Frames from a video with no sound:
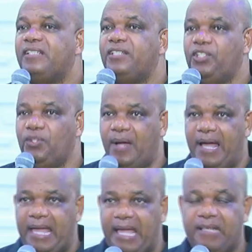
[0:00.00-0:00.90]
you are
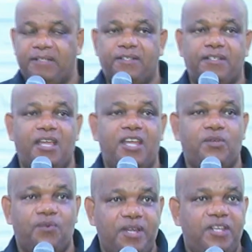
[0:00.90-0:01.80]
hurt,
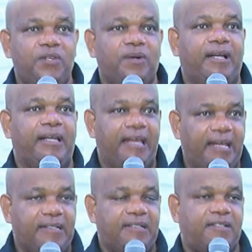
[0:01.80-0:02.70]
and when you are
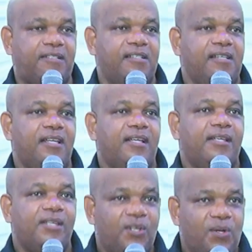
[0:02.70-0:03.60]
hurt,
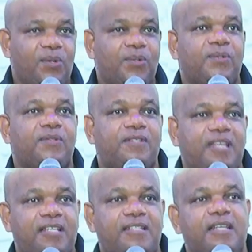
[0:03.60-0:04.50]
you know,
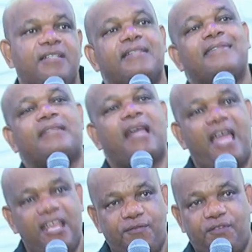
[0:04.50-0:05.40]
Satan
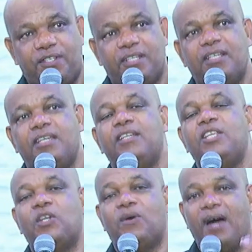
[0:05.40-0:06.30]
thrives in
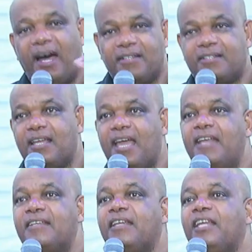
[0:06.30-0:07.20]
your heart
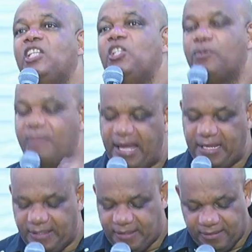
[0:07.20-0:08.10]
and in your mind.